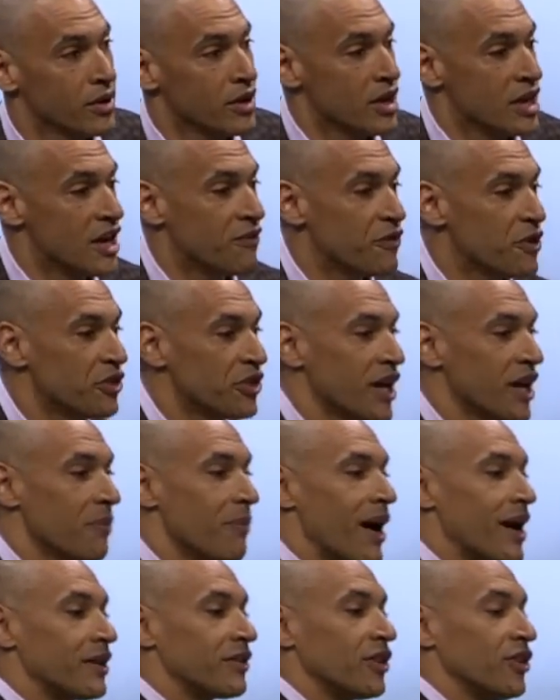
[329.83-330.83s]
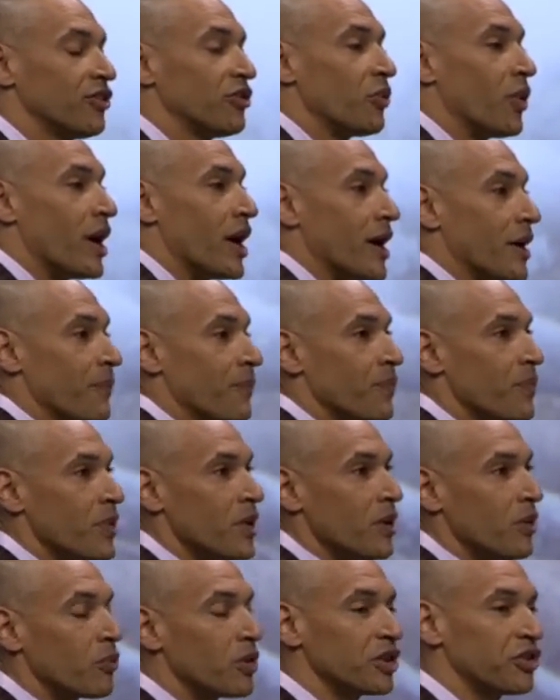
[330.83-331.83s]
If you think about it this way,
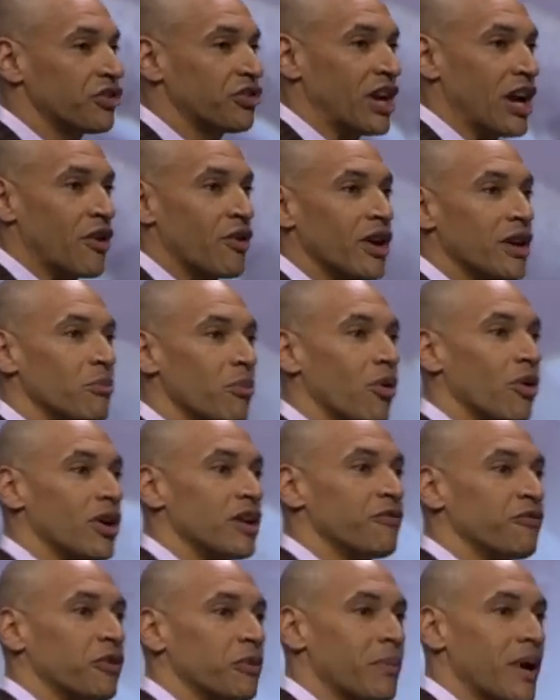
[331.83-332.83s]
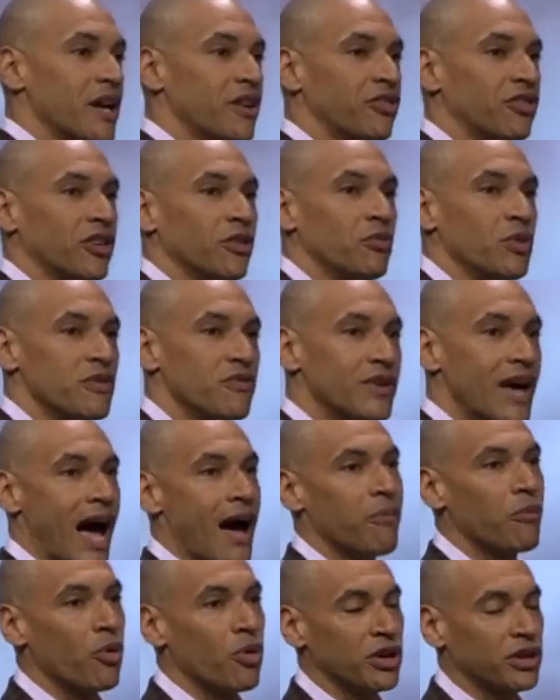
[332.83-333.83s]
we're sharing more information, we've
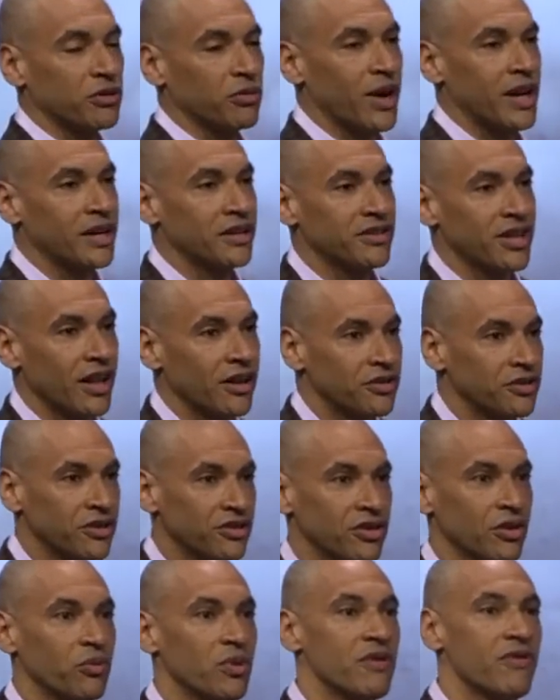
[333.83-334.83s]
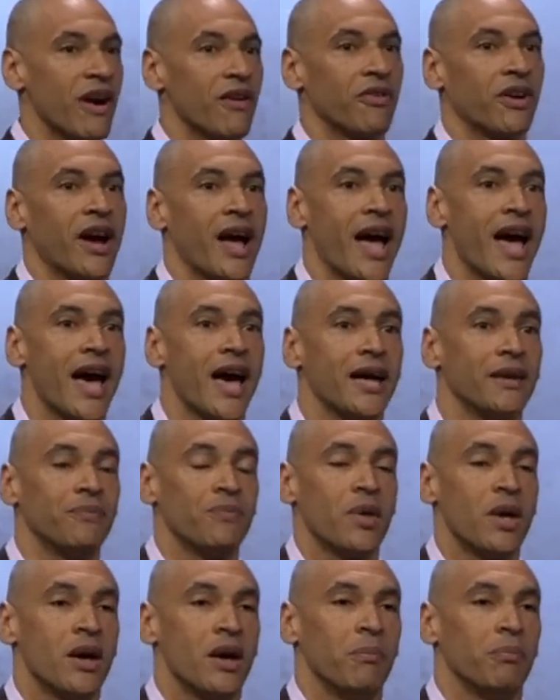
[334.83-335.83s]
got more threat intelligence than we've ever had,
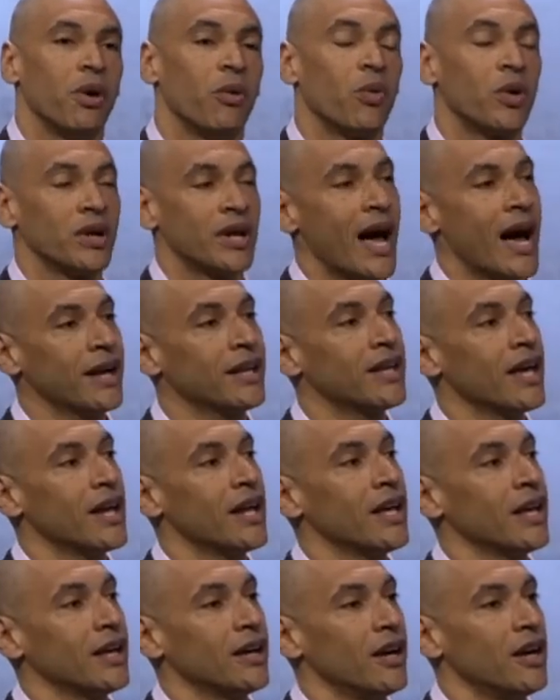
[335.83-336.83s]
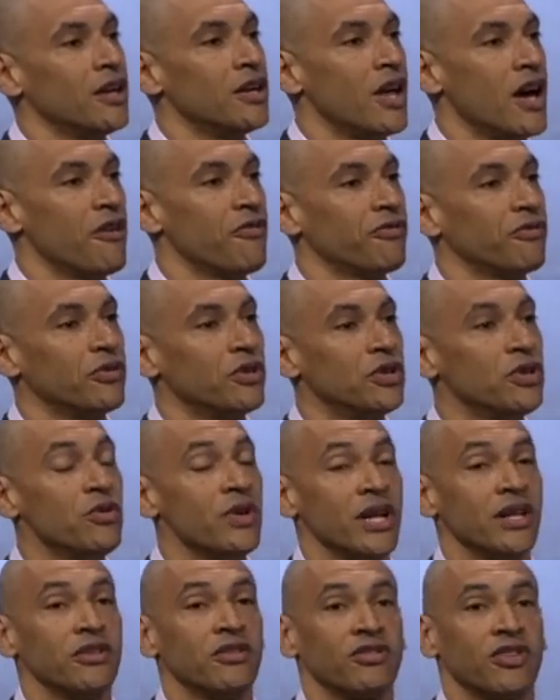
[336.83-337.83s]
but we're not getting enough new
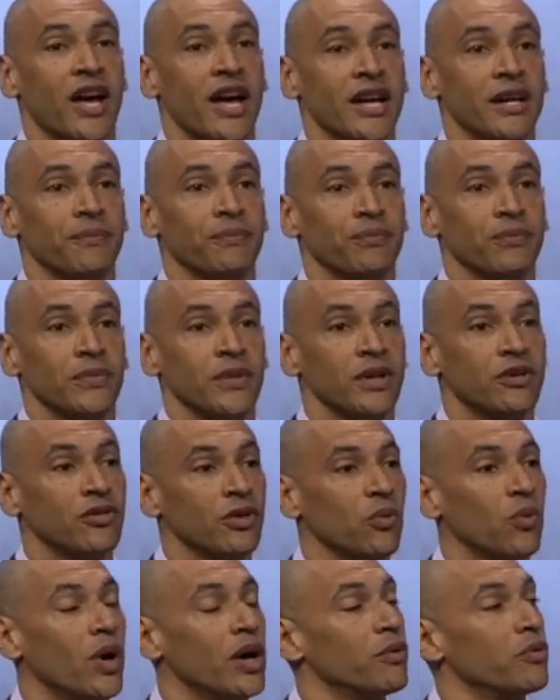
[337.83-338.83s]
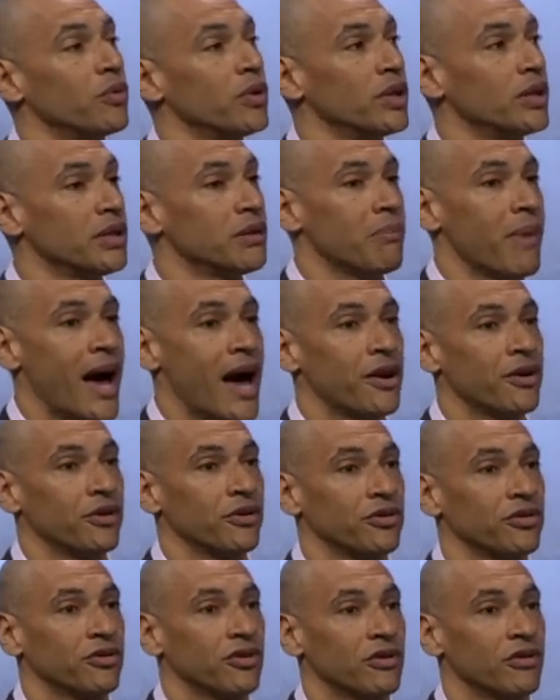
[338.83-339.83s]
insight into what really
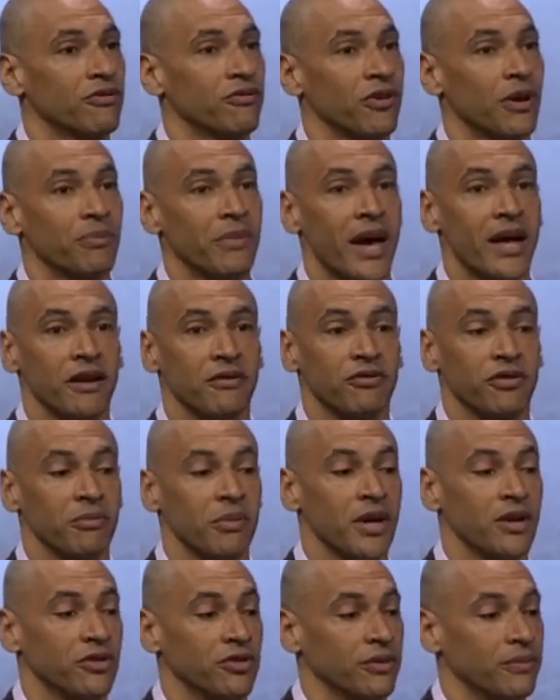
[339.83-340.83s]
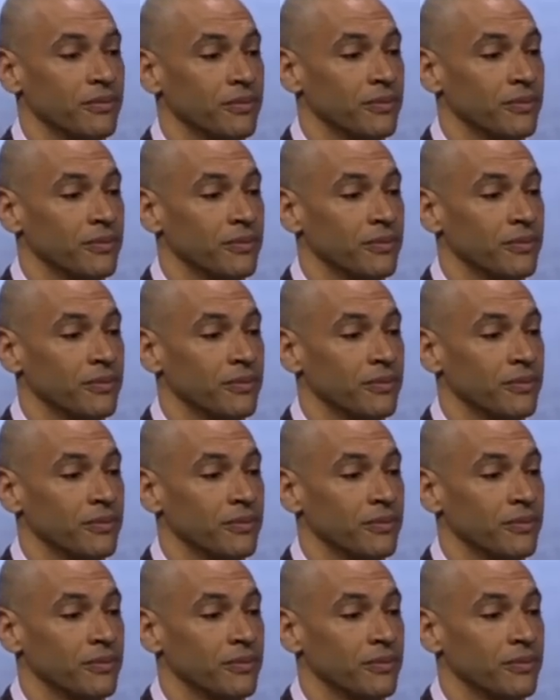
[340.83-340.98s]
matters from that information.